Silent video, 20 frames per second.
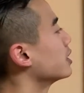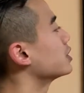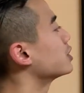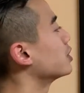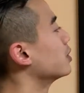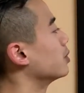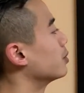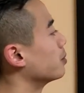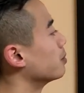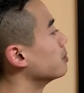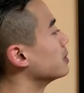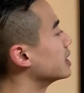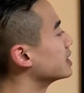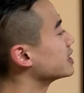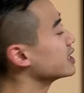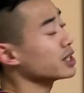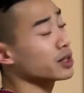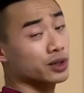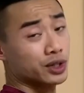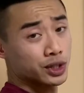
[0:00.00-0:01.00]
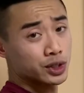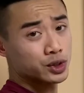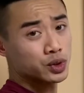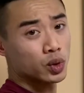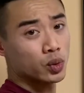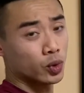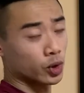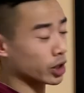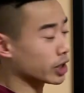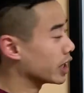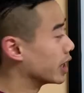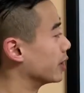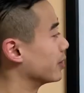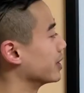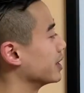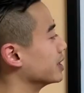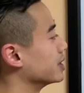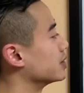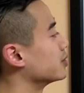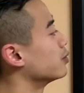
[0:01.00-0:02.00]
So let's say your usual workout
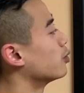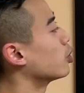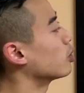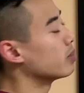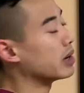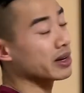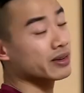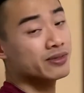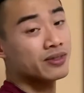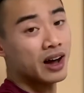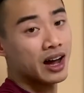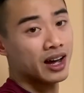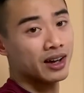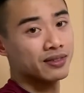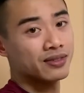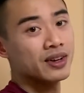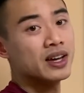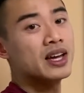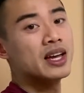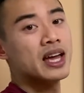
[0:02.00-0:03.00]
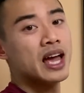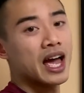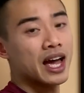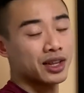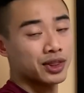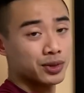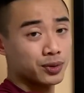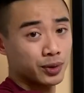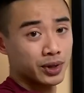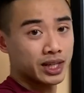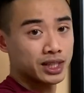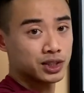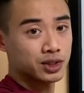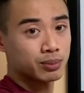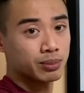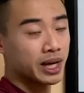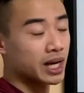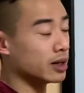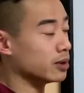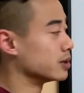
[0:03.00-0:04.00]
is four by five at 300
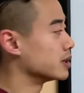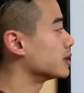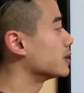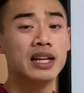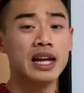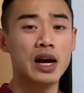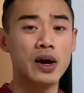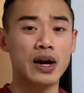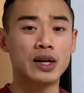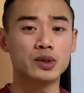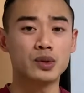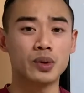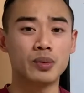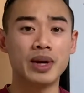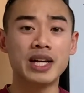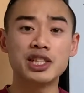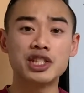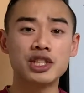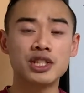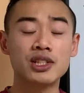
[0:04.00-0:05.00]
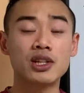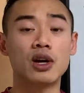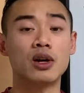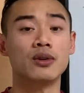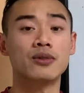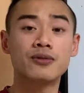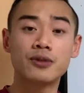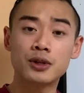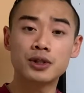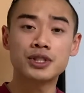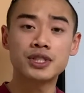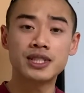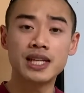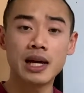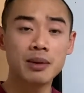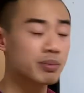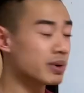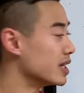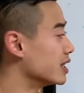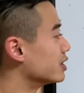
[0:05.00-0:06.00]
pounds. Now, as we mentioned, our first
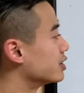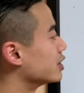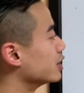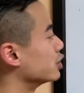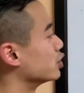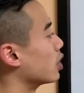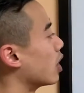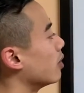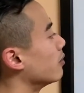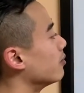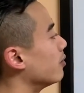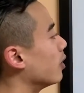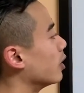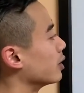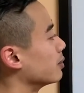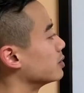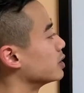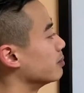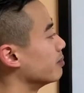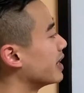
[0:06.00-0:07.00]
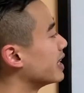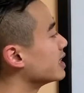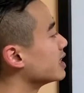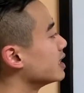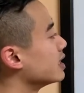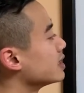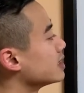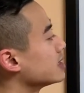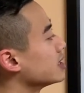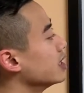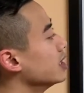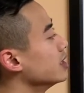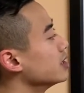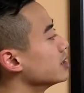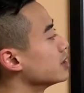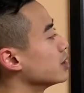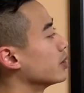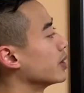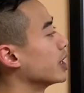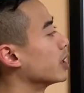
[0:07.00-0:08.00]
step is to drop volume to maintenance.
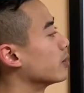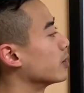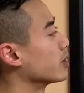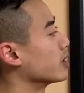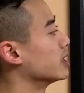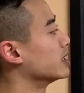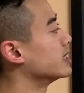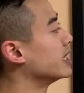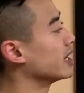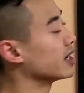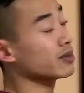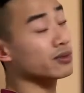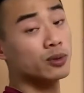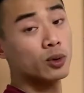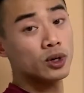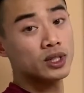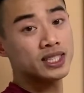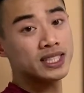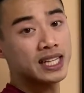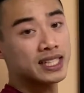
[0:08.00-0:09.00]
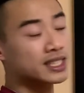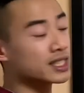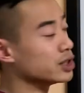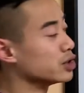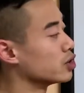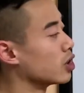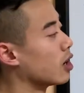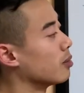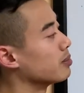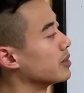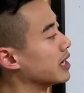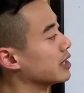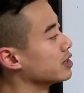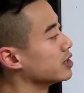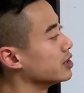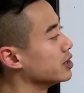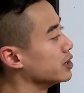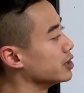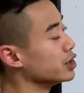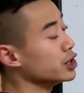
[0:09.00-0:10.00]
So here we're gonna take four sets and drop that
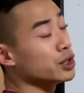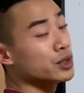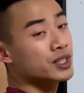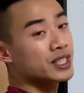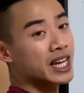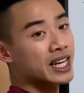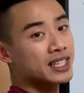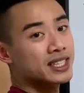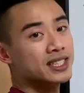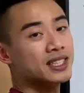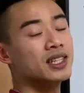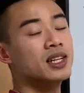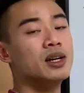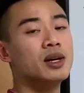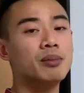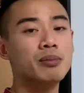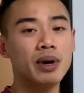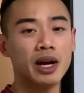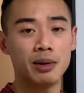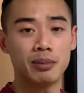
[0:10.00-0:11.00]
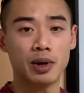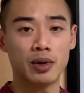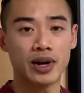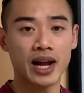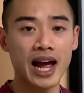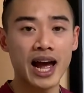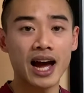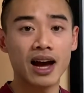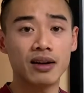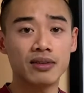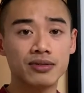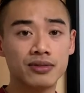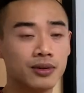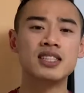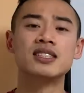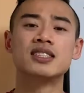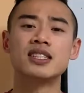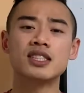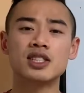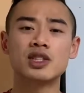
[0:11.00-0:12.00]
to two sets by about half.
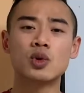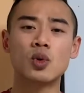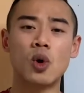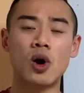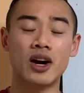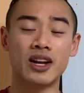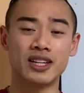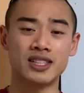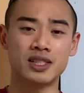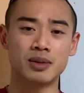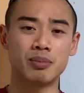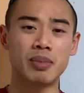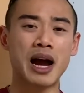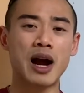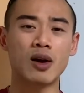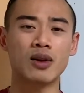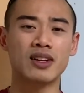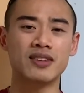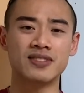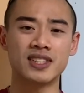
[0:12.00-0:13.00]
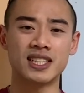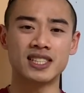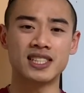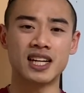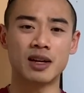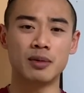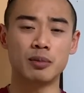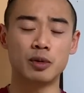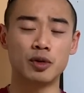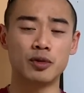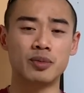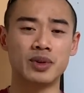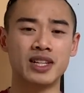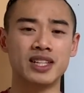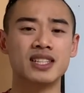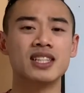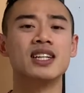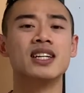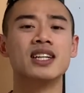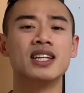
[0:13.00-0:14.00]
Since squat is a powerlifting type movement,
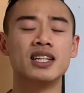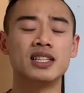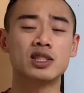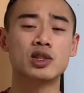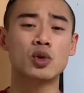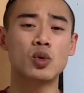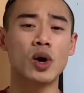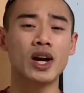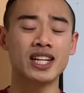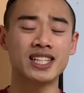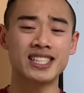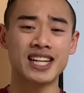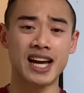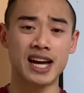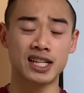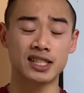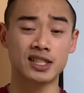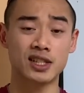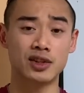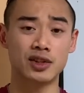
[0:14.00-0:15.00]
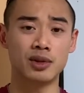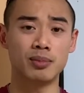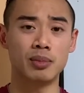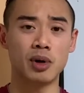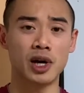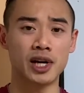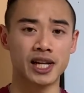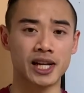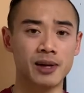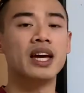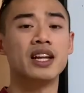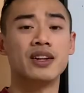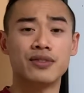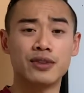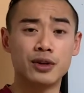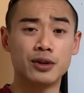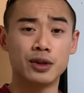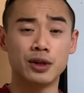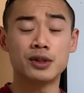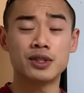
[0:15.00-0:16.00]
it's quite taxing on the body. And if
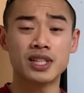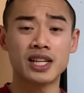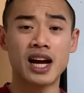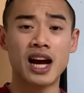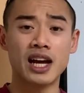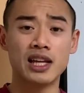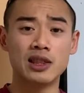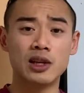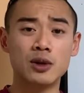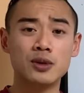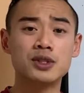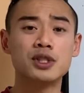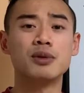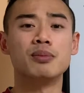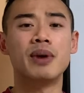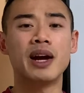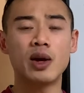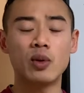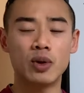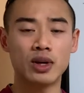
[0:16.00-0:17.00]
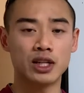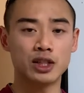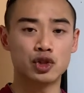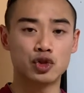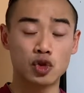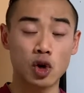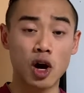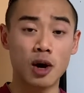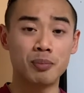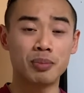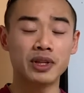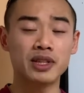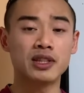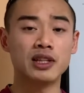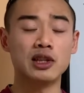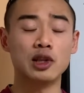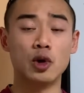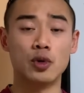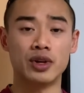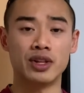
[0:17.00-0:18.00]
you're using high loads, you might want to drop the
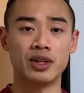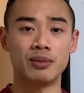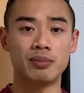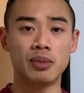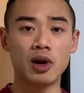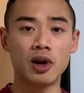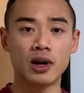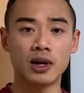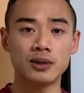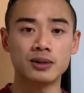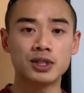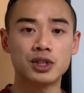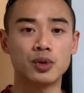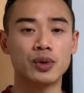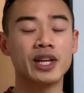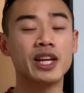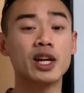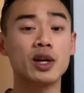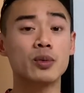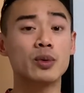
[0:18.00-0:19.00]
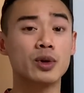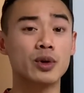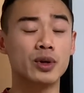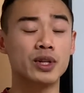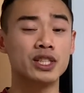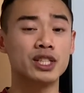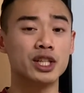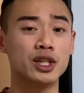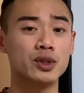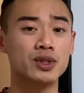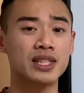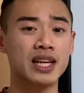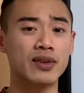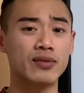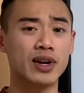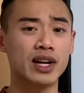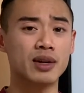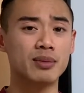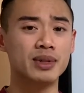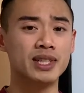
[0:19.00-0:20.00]
load on the bar. So here we're going to use that
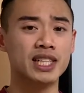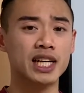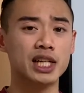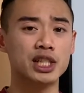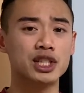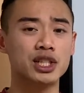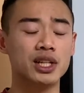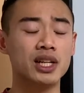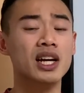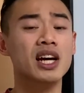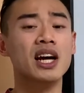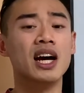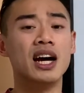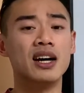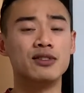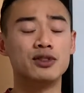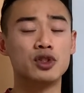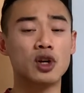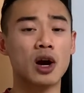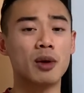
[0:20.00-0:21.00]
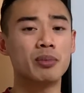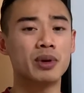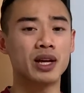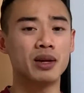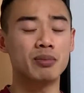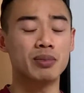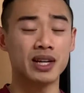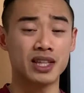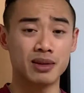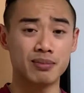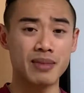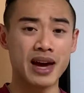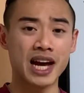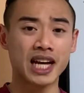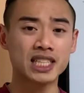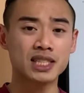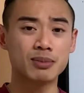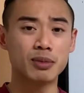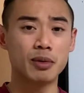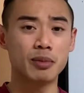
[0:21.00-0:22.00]
recommendation of dropping it by the
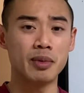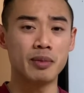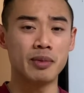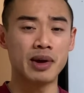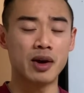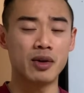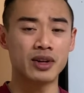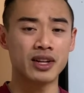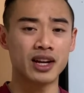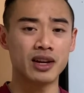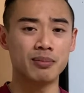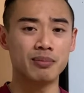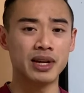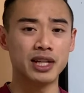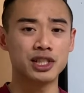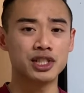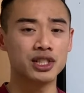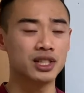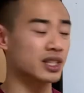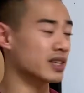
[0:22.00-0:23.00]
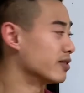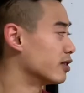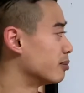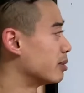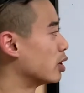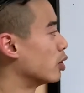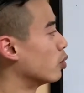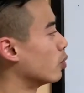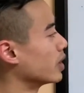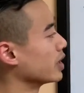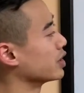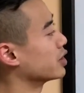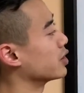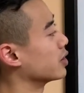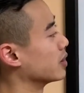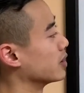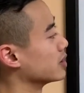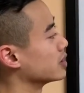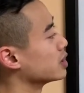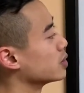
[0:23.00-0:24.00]
maximum amount I mentioned of about one
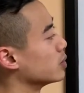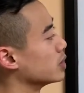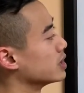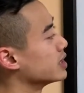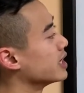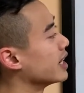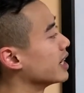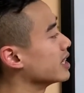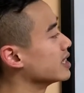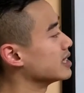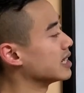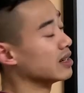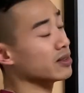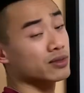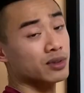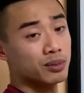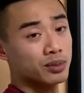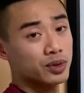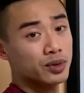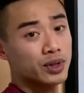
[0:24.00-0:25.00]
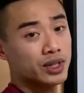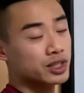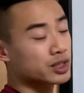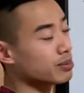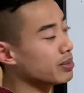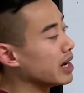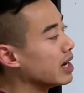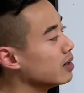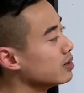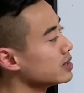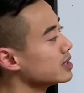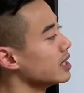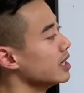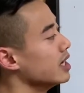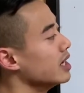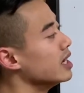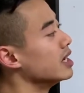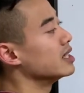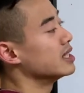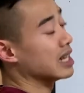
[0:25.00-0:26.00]
third. So we'll take it down from 300 pounds
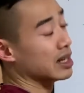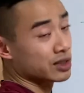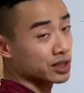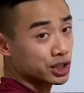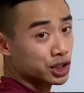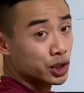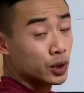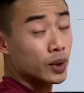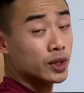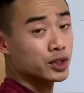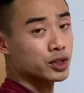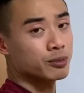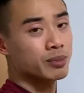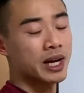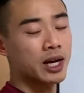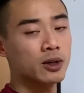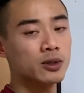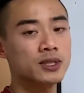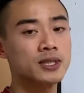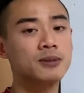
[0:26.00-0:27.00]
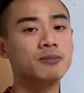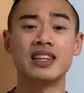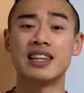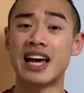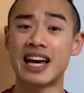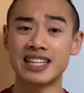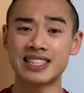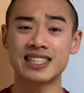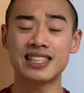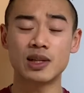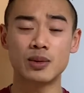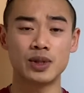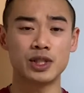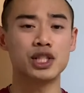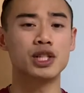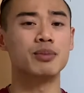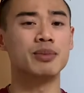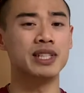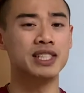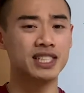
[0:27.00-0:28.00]
down to 200 pounds. Lastly, we
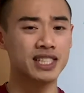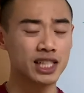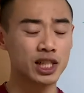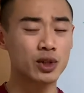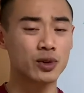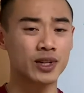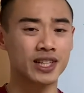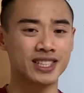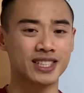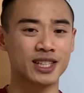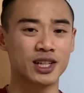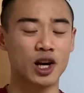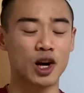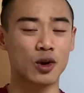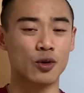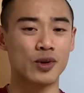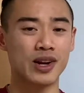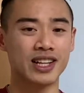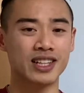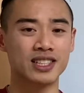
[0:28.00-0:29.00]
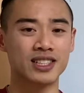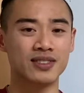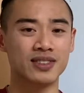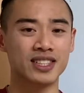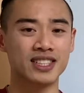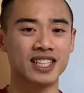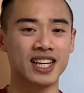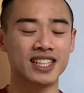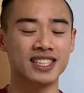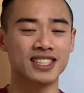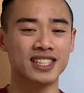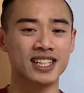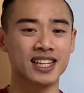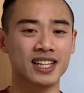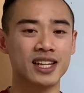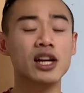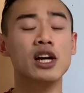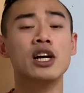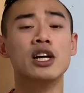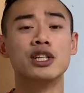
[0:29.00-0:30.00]
should be decreasing our relative intensity,
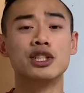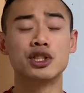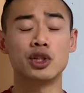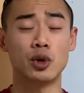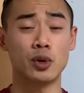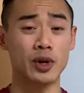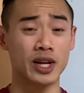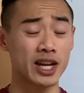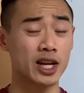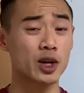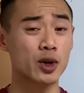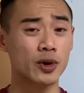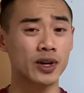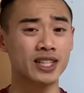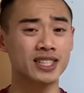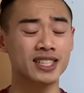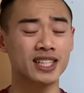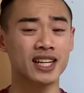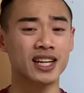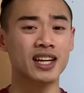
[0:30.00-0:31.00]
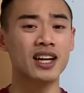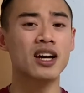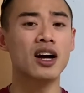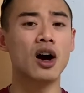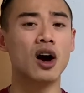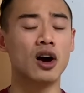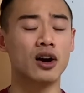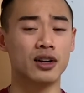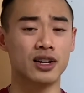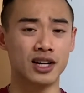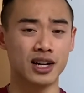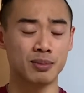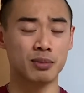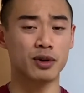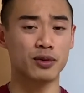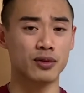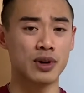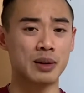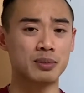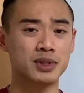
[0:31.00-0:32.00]
so increasing our number of
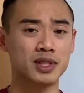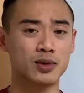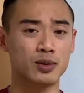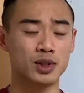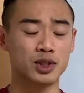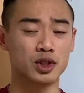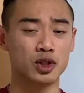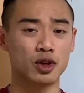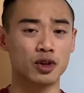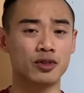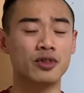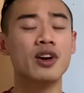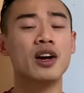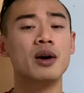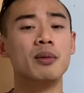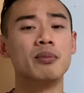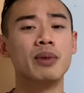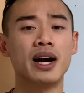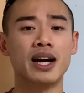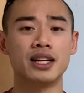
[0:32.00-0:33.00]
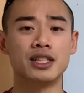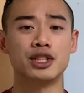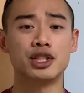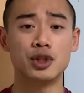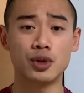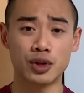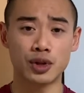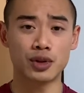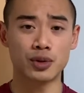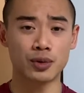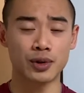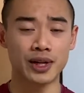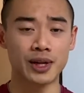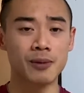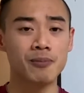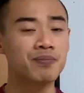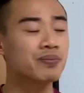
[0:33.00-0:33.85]
reps in reserve by two to three.